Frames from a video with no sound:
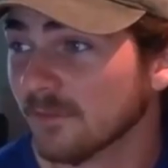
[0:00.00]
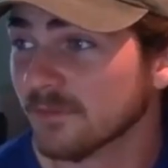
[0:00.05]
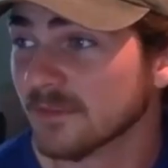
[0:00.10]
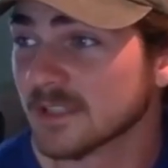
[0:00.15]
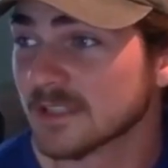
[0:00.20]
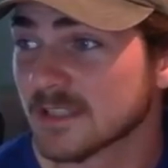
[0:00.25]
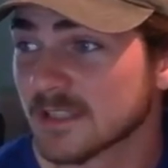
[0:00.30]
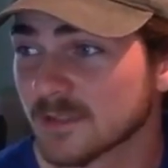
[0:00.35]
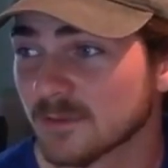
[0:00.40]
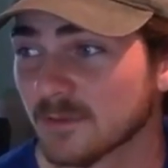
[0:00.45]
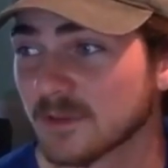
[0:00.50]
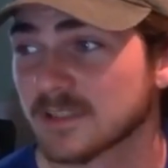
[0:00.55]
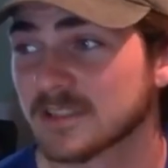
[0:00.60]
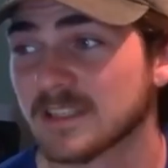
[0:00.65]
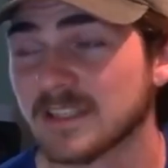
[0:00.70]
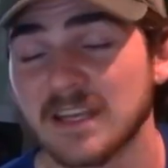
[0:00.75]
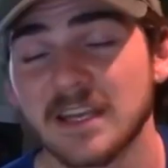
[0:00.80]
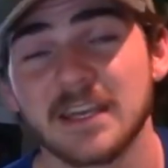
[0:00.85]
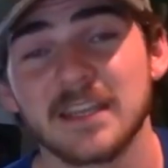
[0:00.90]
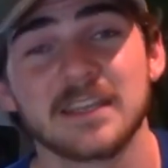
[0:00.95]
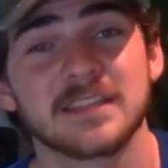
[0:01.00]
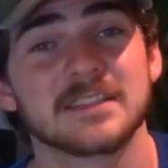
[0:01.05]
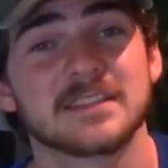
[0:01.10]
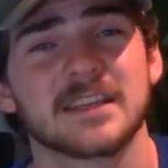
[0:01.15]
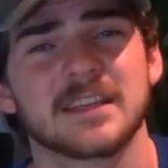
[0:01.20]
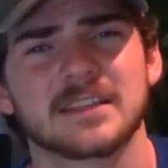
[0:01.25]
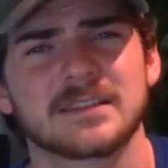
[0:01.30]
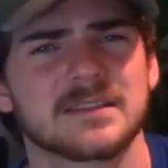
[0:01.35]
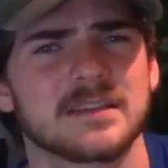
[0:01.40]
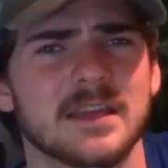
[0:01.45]
This is worse than any
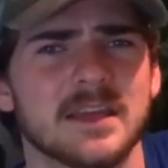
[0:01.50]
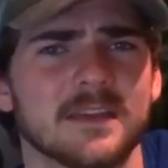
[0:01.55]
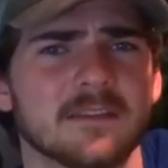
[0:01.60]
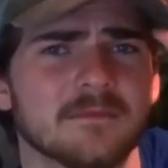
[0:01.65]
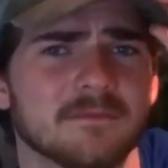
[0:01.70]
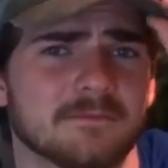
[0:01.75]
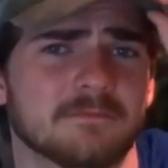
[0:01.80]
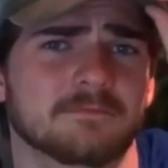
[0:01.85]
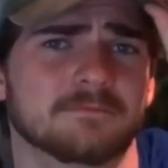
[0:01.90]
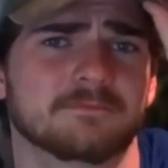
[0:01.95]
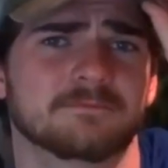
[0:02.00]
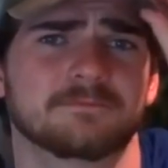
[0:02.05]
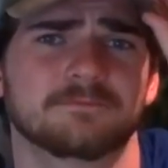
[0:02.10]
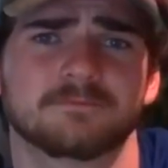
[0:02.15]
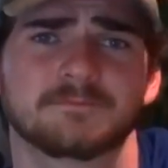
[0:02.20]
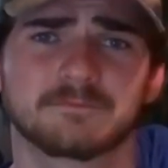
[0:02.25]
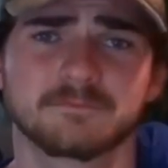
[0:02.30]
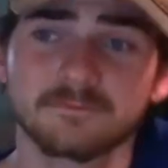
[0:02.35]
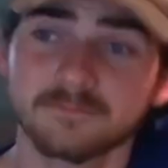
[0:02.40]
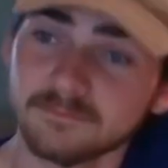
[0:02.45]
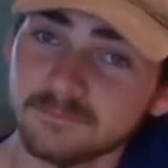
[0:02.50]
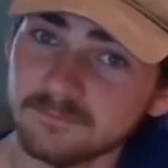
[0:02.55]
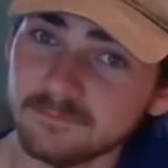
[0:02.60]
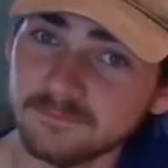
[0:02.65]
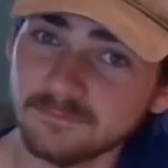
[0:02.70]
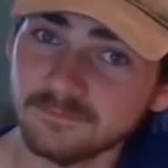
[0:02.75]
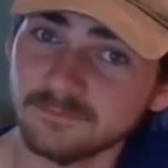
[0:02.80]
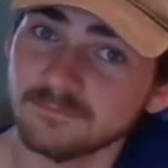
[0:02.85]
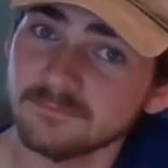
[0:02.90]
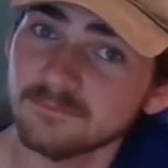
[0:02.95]
insect sting
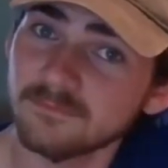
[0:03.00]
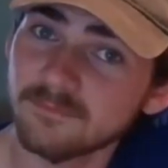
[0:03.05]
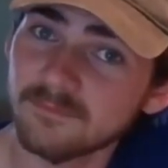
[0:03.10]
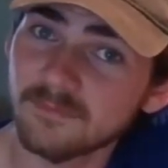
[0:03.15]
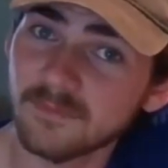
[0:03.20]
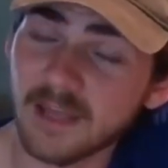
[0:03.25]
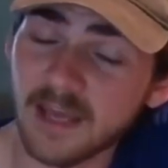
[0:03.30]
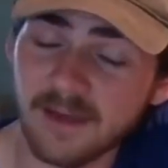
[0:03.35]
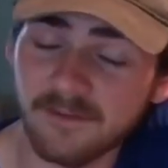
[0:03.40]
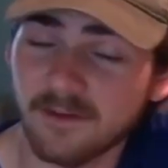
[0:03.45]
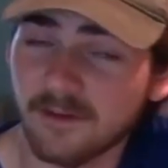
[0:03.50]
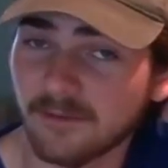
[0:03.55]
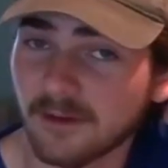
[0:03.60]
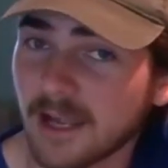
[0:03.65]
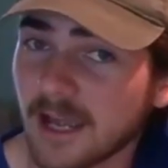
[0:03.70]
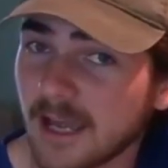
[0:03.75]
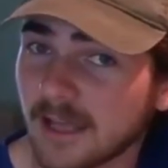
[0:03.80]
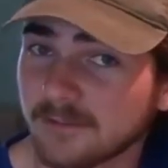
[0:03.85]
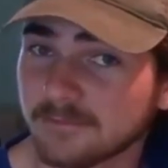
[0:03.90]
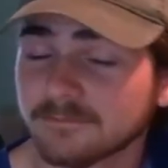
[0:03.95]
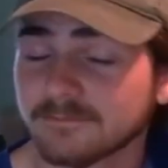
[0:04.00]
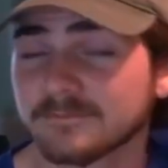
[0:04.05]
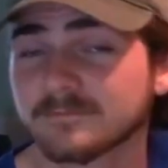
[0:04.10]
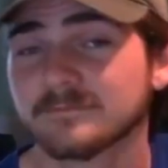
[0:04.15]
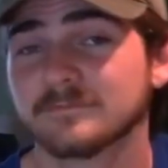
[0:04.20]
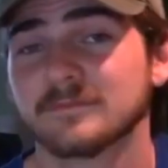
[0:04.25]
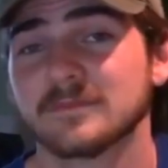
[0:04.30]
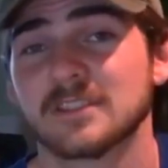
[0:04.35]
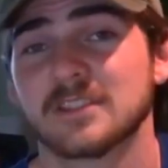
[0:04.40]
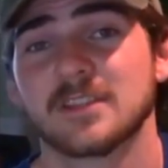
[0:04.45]
I've ever had.
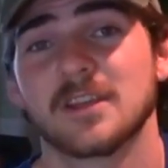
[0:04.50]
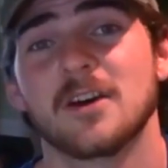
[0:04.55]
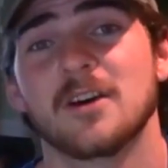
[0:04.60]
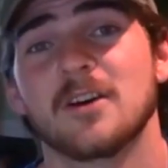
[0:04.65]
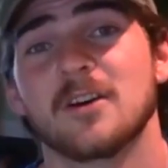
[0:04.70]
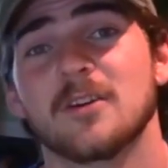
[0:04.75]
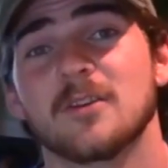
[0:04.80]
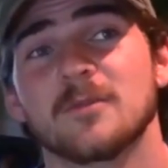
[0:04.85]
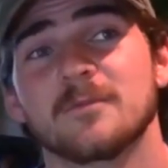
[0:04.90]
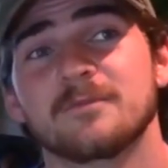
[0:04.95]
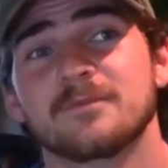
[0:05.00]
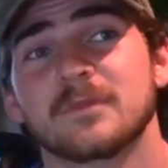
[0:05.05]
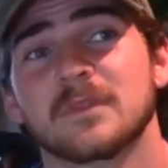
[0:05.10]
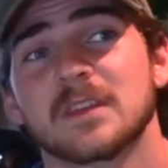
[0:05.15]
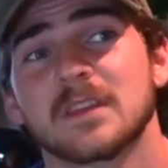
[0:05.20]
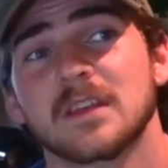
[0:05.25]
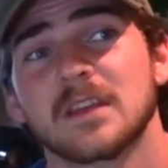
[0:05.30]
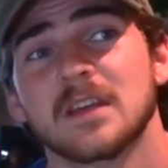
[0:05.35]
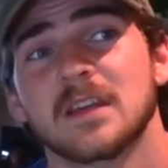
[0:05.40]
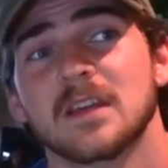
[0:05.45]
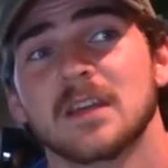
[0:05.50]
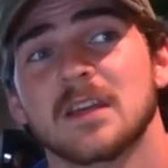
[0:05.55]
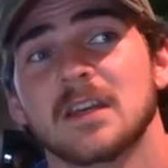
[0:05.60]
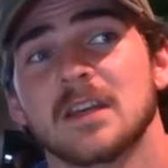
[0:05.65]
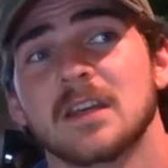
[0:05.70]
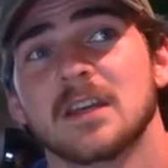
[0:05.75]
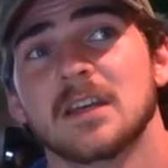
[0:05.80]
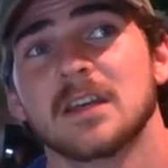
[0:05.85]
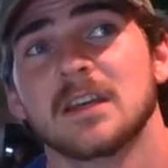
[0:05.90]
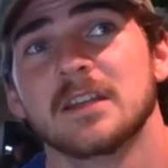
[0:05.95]
So
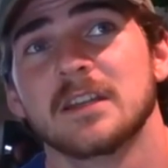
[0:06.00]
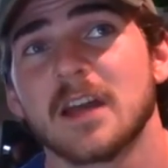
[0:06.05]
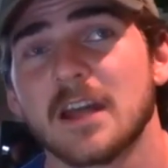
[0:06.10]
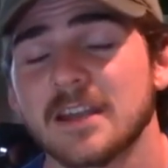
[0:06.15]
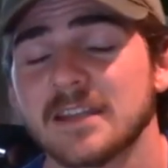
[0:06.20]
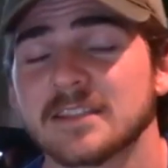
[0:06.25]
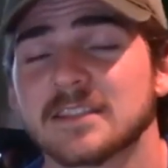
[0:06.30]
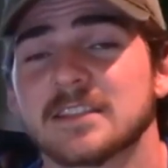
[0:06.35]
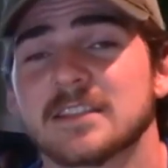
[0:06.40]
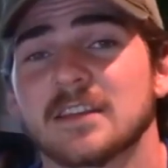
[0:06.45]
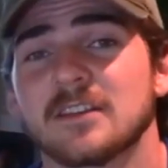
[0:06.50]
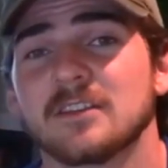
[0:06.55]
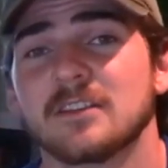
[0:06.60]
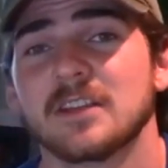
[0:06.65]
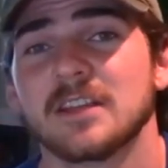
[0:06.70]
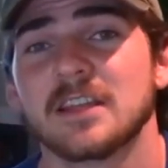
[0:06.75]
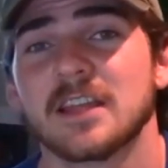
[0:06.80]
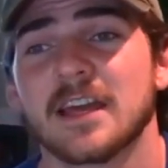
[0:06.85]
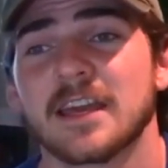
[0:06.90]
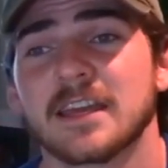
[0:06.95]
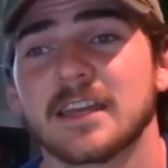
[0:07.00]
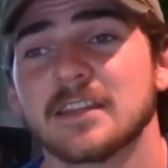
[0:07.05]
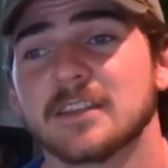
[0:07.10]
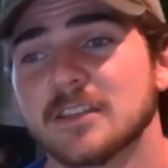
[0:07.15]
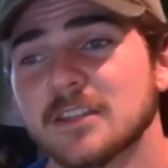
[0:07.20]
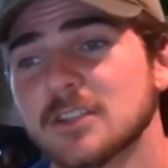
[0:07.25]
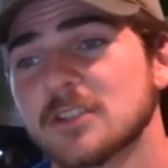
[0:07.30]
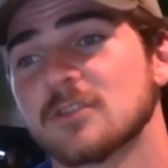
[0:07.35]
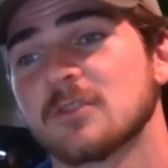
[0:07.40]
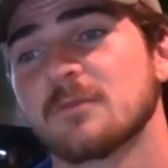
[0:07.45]
not necessarily like
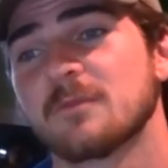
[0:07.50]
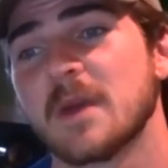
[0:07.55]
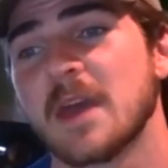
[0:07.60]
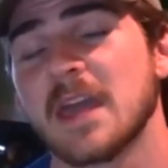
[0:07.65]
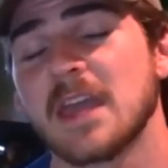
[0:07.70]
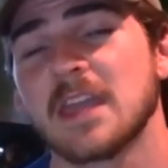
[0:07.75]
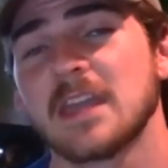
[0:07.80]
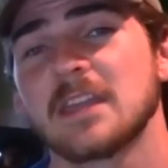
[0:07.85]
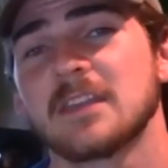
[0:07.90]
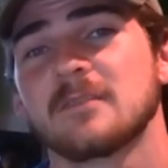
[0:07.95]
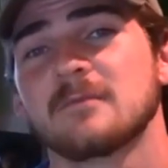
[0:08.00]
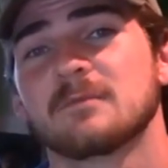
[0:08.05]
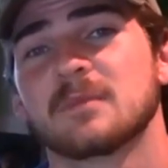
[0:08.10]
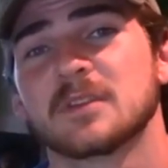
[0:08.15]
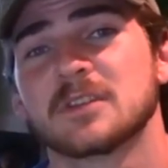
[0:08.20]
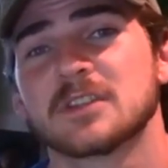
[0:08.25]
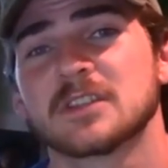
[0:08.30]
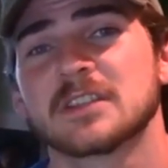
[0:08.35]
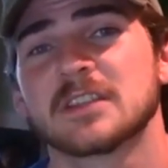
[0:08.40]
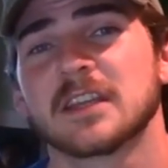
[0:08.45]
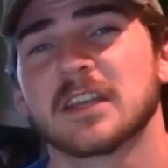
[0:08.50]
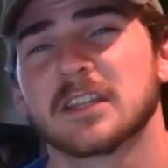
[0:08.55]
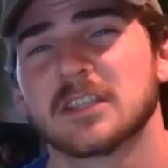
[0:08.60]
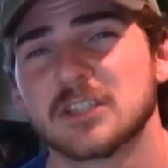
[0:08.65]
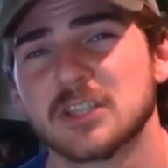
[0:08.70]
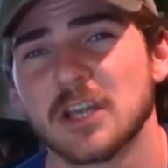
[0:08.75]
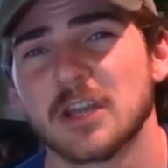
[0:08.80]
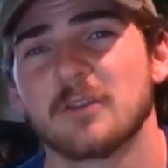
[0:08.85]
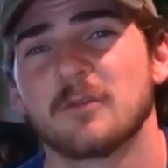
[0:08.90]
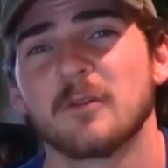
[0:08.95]
initial pain, but just like
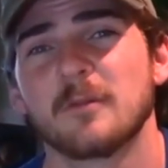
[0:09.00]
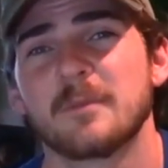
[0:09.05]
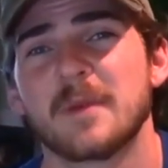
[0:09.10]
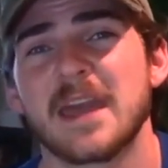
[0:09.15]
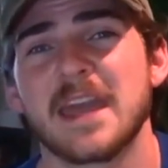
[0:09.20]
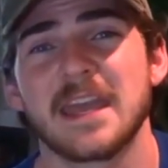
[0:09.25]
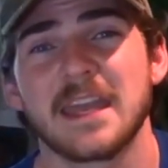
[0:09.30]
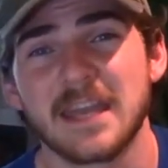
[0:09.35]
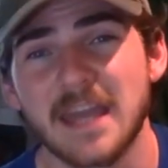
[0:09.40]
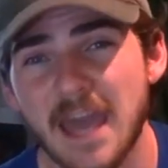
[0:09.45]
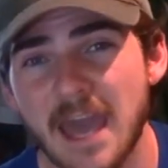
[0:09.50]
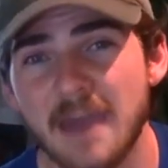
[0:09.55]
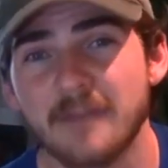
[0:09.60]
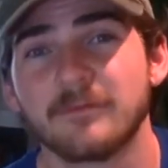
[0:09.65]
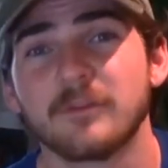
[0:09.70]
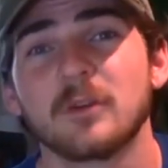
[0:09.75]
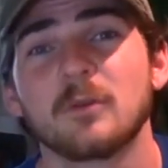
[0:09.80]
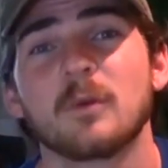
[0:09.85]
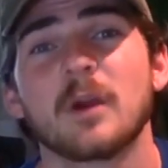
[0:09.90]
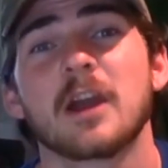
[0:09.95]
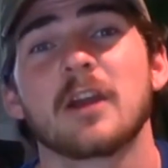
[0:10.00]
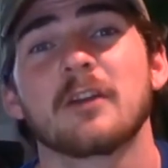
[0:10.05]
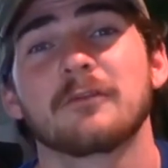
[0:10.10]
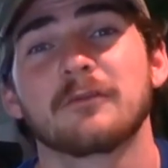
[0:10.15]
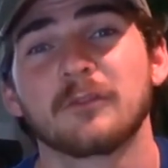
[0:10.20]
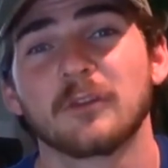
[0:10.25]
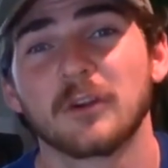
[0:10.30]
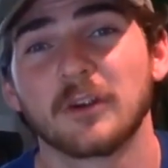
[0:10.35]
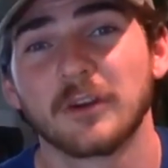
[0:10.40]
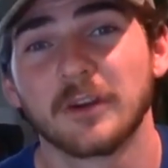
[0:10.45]
general pain everywhere
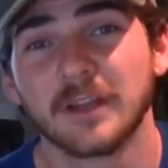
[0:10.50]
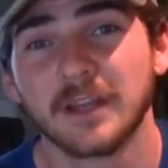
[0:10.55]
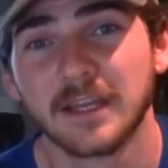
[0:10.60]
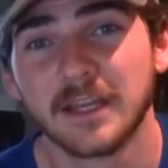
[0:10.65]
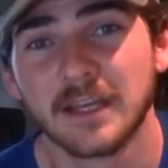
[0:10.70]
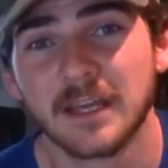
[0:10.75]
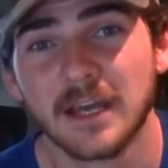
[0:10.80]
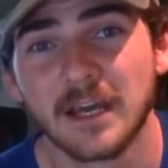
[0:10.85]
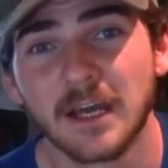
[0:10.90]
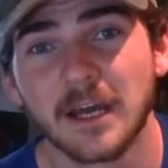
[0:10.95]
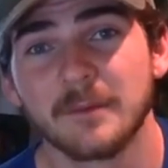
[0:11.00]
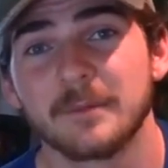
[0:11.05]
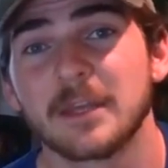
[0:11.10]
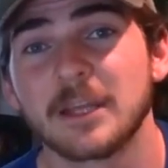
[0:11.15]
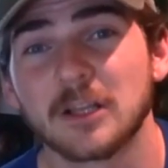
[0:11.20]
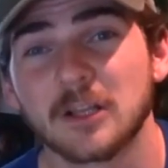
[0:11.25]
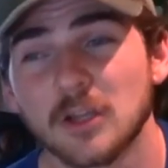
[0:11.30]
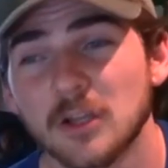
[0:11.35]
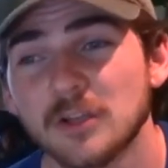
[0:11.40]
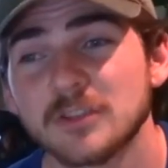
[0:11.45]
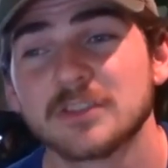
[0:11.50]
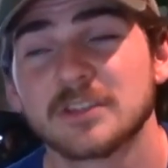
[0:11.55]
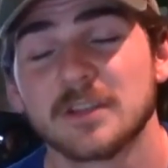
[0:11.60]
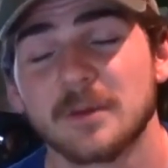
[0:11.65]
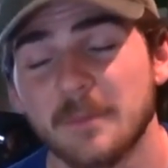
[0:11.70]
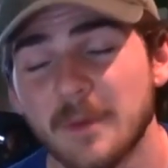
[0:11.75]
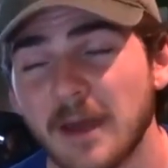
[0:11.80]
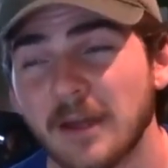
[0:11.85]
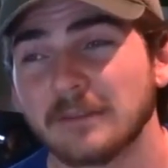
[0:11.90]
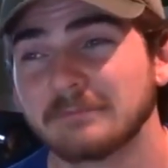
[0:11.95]
for, I mean, close
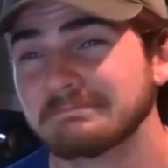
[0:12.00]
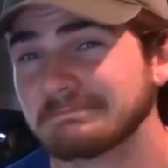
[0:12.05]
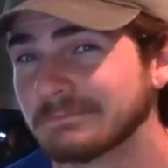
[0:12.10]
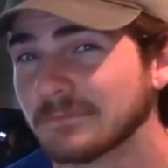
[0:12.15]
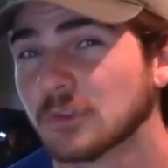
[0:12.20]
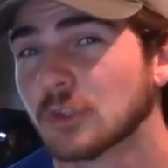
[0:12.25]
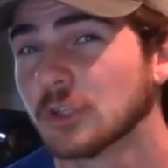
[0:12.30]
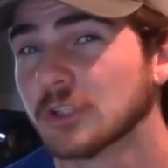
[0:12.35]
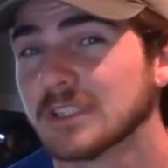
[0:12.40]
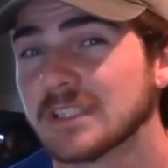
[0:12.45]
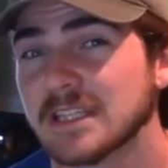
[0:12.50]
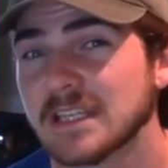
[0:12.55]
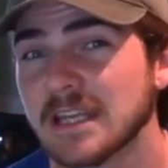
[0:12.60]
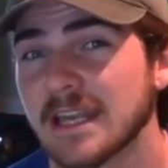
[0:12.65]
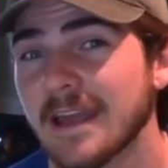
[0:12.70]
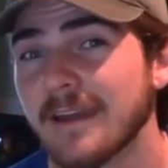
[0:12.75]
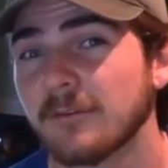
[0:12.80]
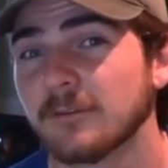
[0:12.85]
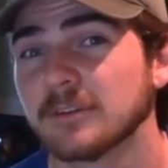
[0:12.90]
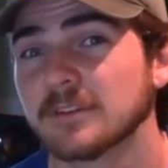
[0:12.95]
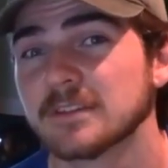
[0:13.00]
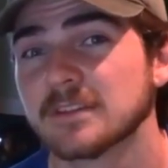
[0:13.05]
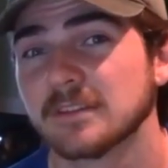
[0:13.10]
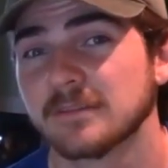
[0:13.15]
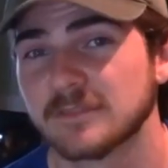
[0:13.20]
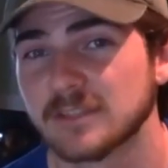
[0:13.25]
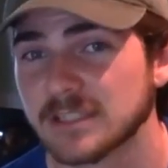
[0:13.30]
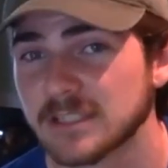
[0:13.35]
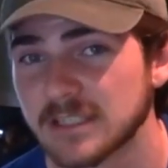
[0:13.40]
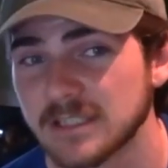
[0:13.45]
to about 13 hours
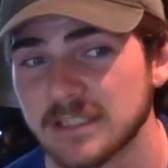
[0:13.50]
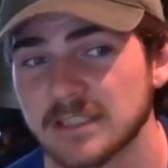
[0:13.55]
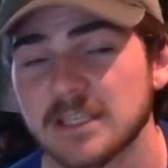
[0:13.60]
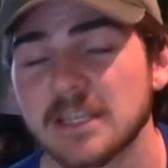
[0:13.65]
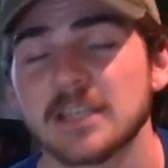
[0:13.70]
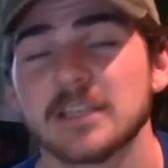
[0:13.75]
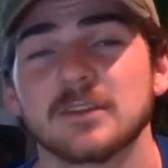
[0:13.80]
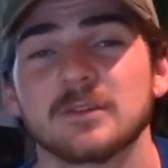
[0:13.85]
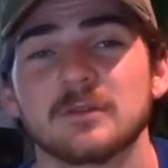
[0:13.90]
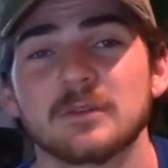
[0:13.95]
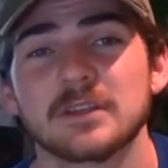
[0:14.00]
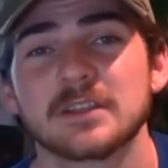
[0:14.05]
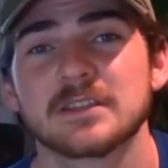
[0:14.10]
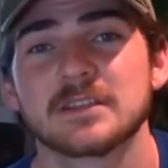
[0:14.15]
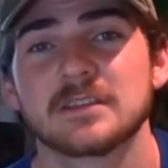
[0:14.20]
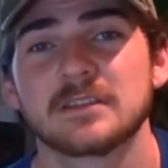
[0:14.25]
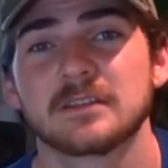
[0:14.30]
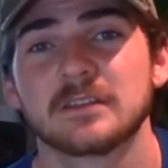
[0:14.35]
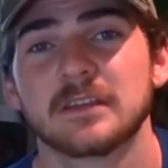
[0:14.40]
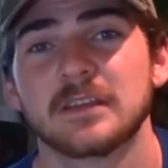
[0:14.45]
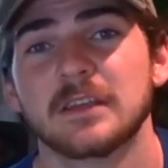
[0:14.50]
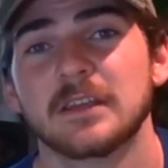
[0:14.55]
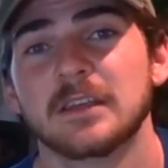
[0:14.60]
of just continuous,